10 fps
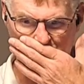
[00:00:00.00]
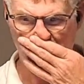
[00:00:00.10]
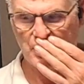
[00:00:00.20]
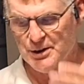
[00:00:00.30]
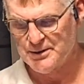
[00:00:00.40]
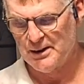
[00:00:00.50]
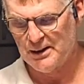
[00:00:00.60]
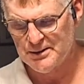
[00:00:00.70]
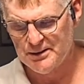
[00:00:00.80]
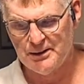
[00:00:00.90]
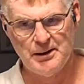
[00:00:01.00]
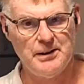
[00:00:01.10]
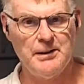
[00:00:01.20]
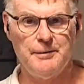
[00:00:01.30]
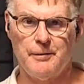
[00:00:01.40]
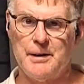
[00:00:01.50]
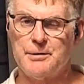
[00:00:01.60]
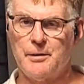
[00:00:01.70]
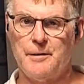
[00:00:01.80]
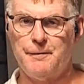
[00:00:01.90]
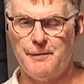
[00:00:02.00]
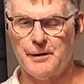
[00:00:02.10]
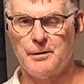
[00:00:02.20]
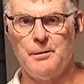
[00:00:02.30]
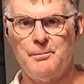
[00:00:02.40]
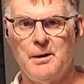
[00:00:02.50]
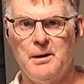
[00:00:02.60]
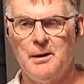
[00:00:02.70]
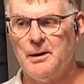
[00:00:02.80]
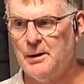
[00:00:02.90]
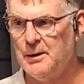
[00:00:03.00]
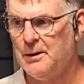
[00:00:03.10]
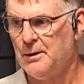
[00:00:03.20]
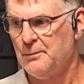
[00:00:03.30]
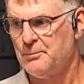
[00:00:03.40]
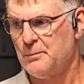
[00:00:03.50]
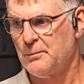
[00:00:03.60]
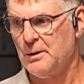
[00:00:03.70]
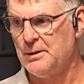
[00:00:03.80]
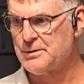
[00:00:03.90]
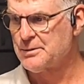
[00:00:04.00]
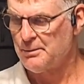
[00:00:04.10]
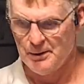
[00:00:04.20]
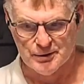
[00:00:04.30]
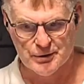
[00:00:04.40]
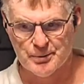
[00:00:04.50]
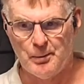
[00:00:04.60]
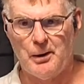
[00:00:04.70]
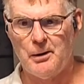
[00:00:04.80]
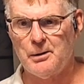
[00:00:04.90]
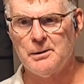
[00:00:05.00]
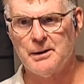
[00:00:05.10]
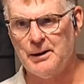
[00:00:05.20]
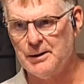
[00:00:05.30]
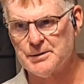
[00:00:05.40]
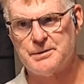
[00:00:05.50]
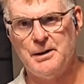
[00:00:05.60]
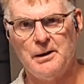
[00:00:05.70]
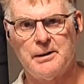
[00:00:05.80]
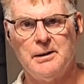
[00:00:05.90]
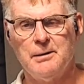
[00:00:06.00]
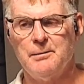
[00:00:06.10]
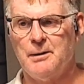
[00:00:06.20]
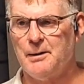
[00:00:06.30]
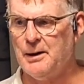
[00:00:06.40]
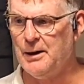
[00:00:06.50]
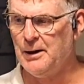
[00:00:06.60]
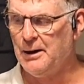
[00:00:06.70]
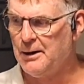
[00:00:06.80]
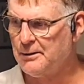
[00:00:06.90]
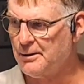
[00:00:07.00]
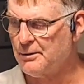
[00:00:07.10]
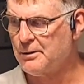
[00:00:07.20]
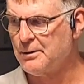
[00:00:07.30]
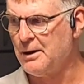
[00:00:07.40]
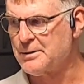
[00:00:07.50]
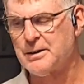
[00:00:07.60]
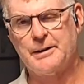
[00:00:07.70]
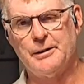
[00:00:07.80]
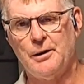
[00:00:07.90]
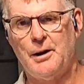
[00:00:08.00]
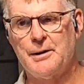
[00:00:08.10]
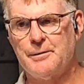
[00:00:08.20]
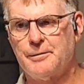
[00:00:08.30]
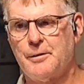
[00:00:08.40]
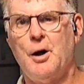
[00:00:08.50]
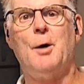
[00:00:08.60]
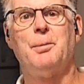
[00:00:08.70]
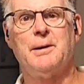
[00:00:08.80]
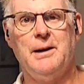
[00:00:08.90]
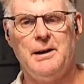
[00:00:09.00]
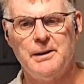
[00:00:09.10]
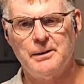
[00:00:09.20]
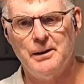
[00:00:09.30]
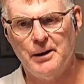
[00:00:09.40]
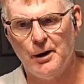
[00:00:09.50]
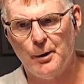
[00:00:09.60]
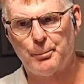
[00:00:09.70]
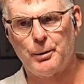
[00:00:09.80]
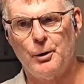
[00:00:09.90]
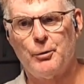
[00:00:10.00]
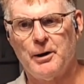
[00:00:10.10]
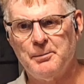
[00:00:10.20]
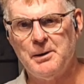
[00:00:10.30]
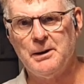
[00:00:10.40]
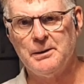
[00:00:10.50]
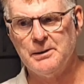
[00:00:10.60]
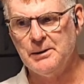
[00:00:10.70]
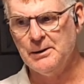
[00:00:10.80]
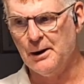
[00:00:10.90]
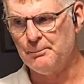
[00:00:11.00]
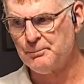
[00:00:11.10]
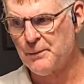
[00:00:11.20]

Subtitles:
because like I said, the E-Flite is very fickle. It's small and it's delicate, and it's got a lot of complicated programming in the